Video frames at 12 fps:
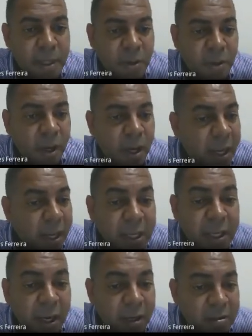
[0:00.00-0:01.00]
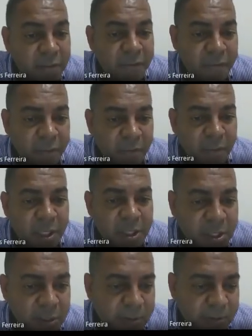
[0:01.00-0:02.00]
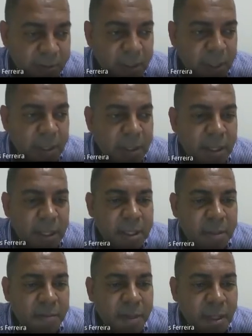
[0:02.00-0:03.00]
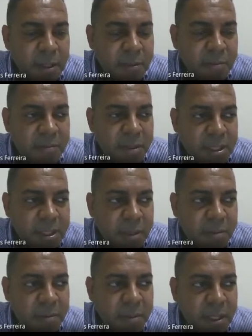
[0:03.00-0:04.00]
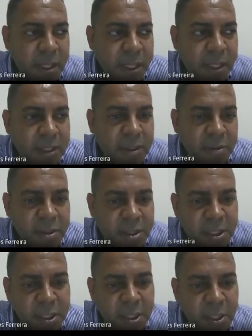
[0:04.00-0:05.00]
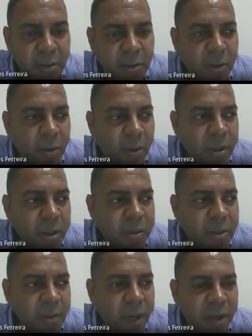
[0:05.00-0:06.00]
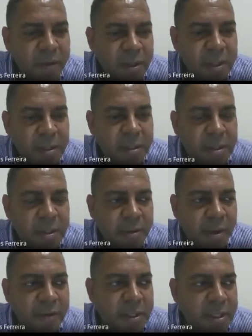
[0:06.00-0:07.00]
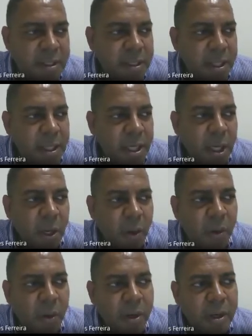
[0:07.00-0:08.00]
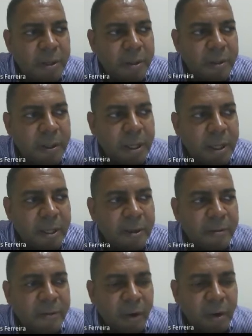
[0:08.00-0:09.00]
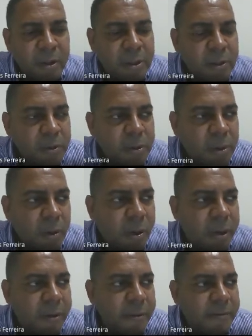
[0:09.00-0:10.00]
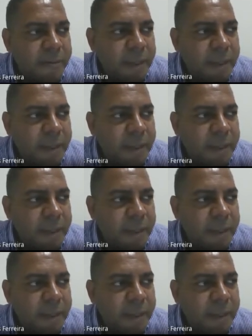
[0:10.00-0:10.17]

any kind of information. It may be some electrical signal or gravity, or photons, or